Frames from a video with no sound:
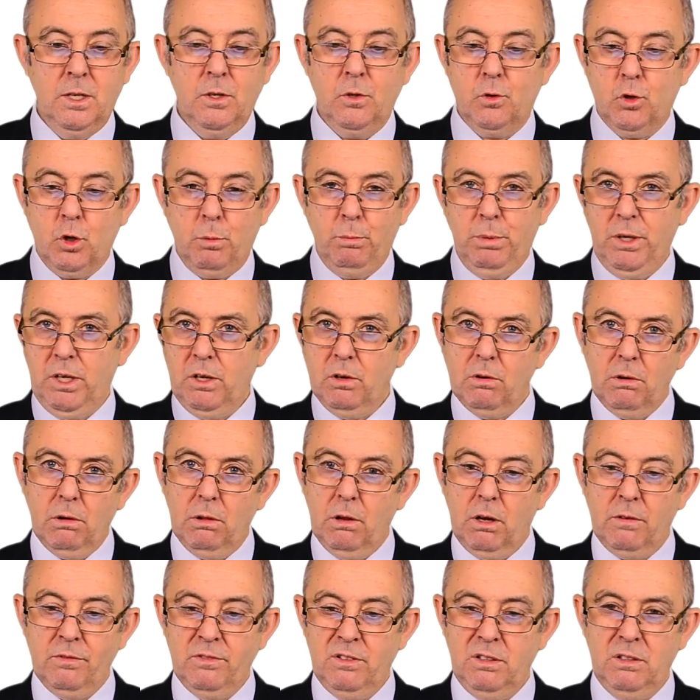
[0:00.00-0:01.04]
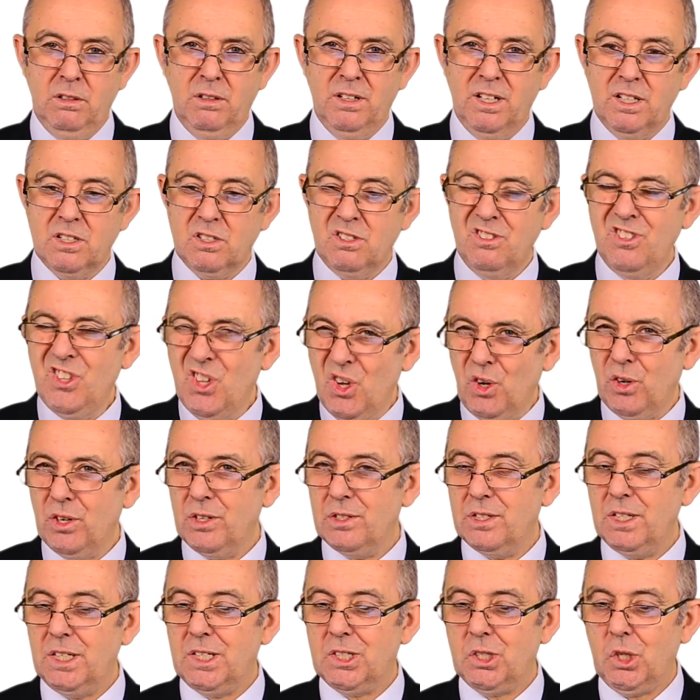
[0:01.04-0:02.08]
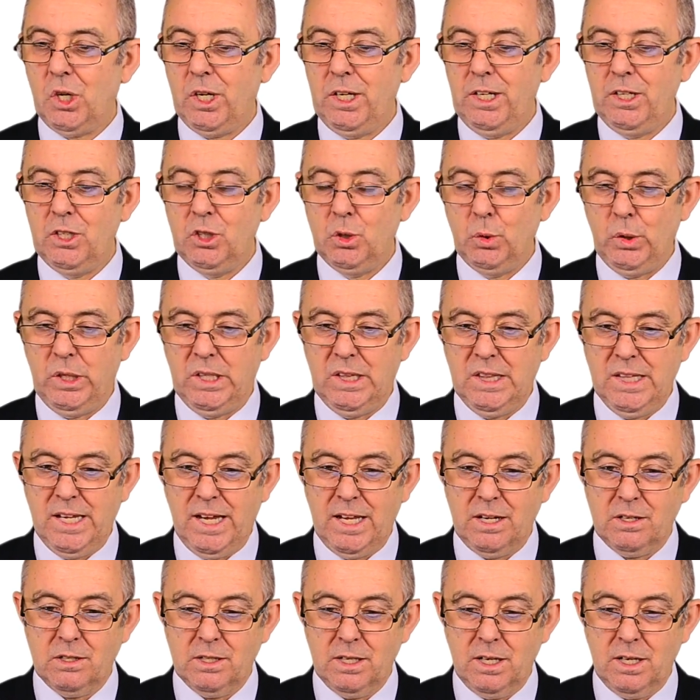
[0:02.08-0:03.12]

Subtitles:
dropping it all off to you, and it's not as exciting doing that.